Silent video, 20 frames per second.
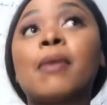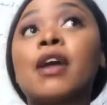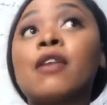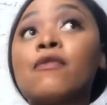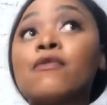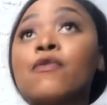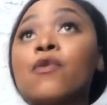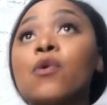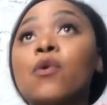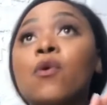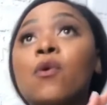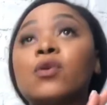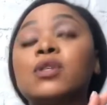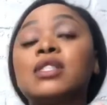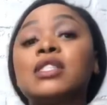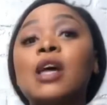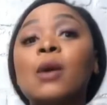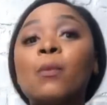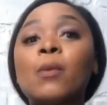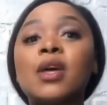But for
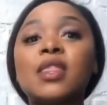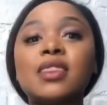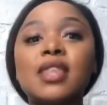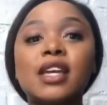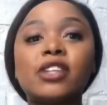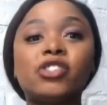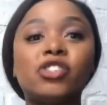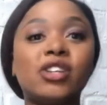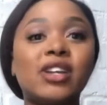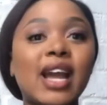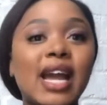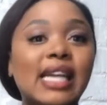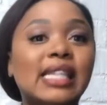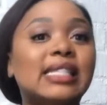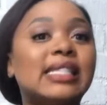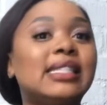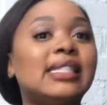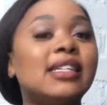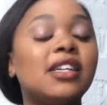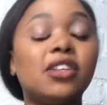someone that you
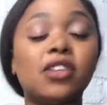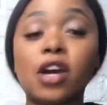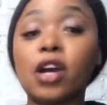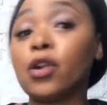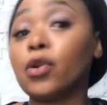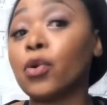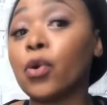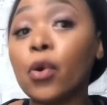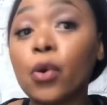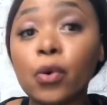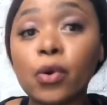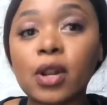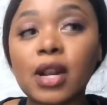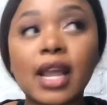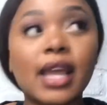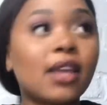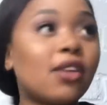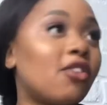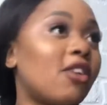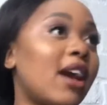guys did not know,
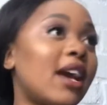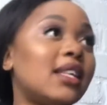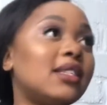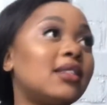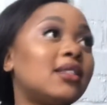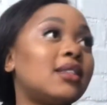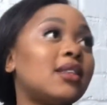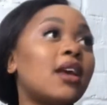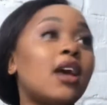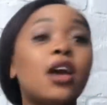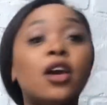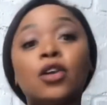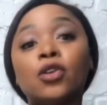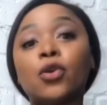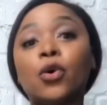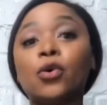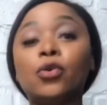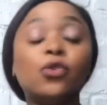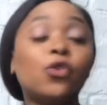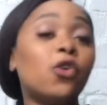like you guys
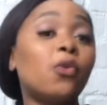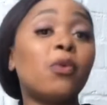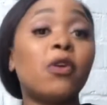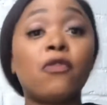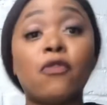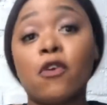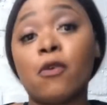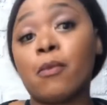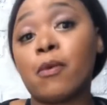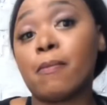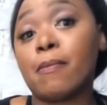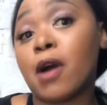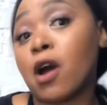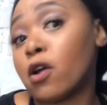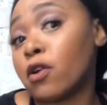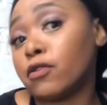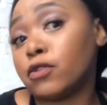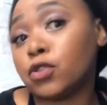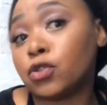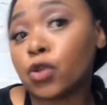don't know me from a
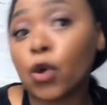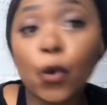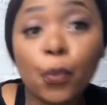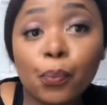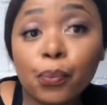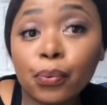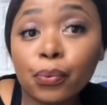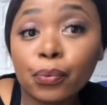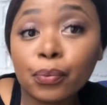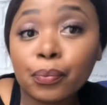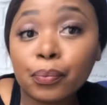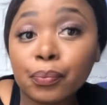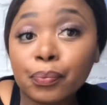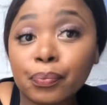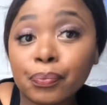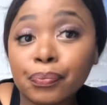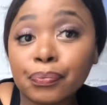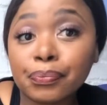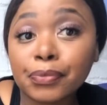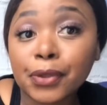bar of soap,
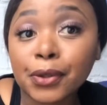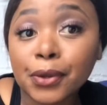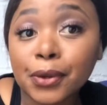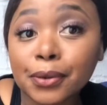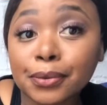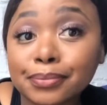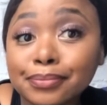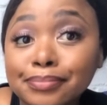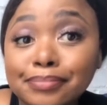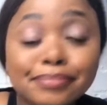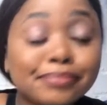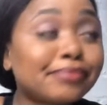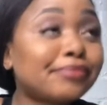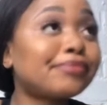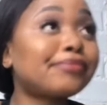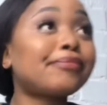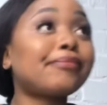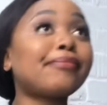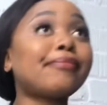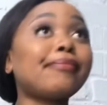you know,
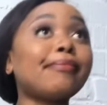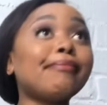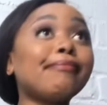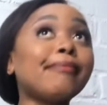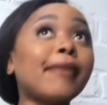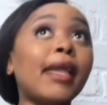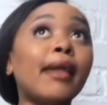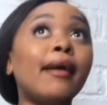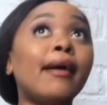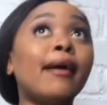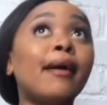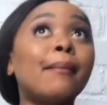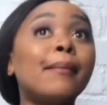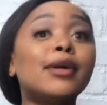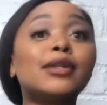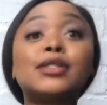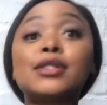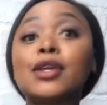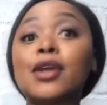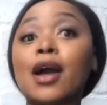
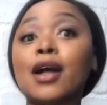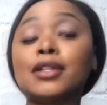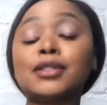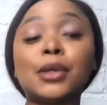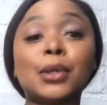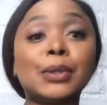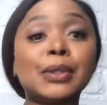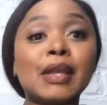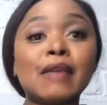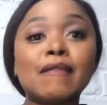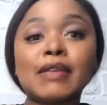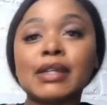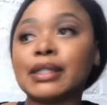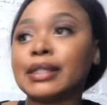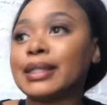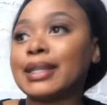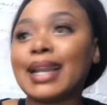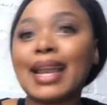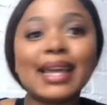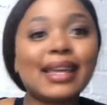most of y'all don't
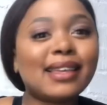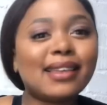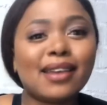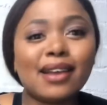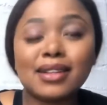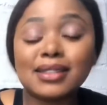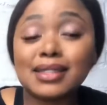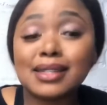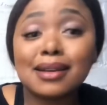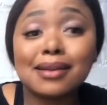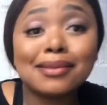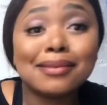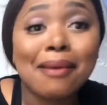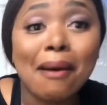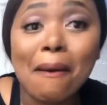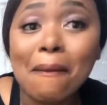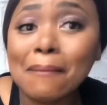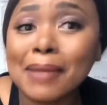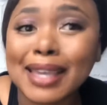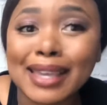even, like, y'all didn't
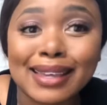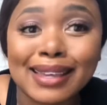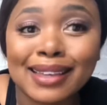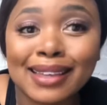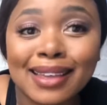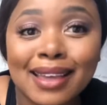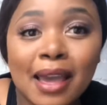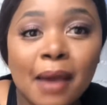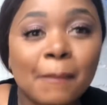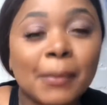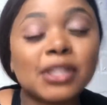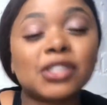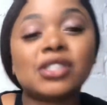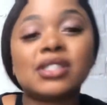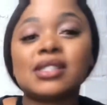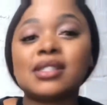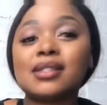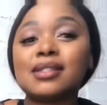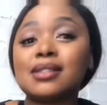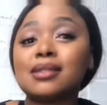know me, but you
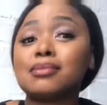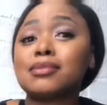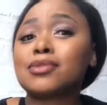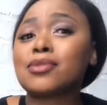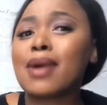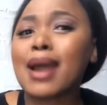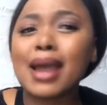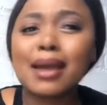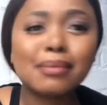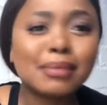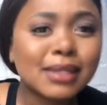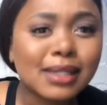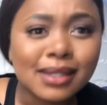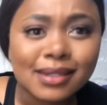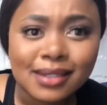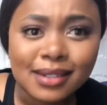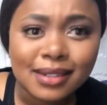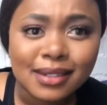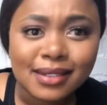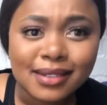still subscribed.
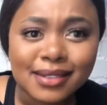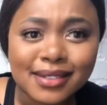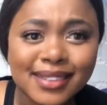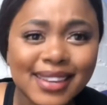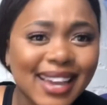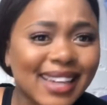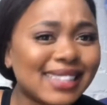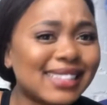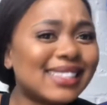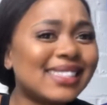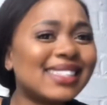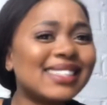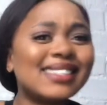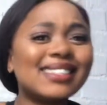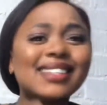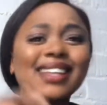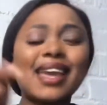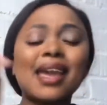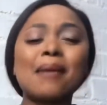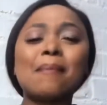You guys
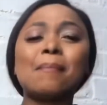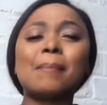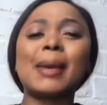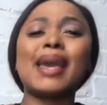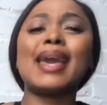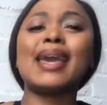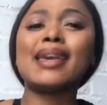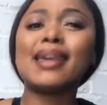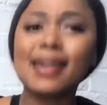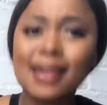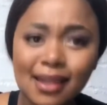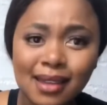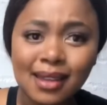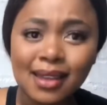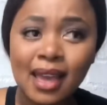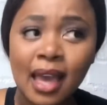still came back.